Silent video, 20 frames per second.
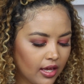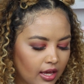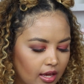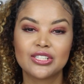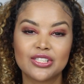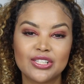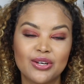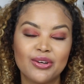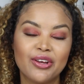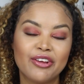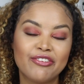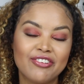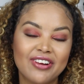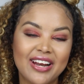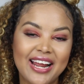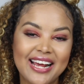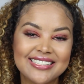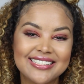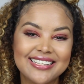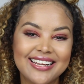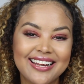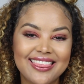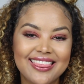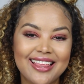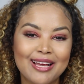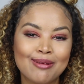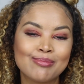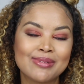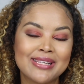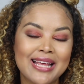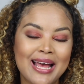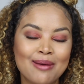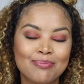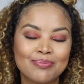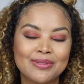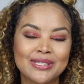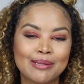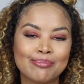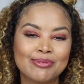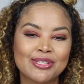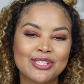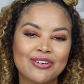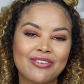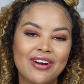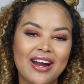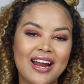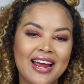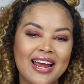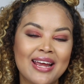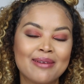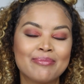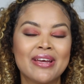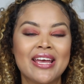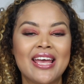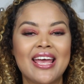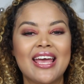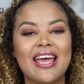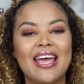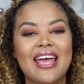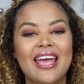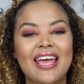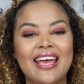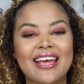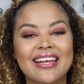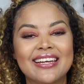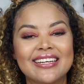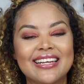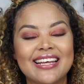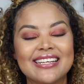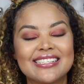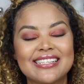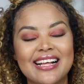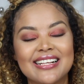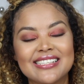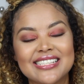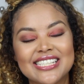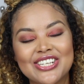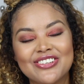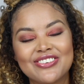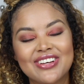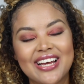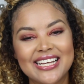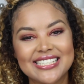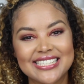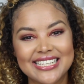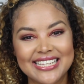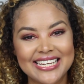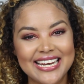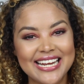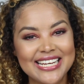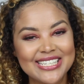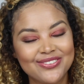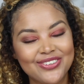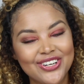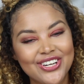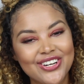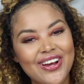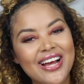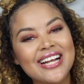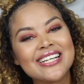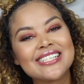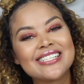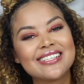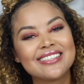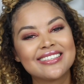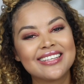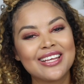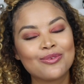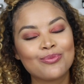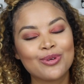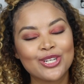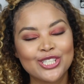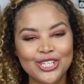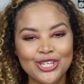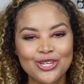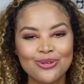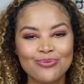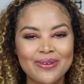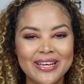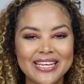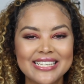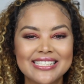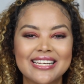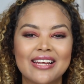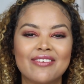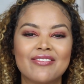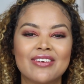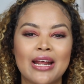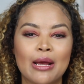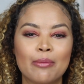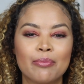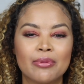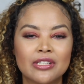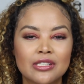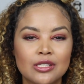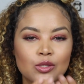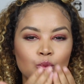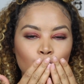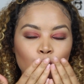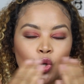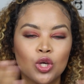So if you liked it, thumbs up, subscribe, and yes, I'll see you guys in the next video. Until then, wishing you peace, love, and happiness.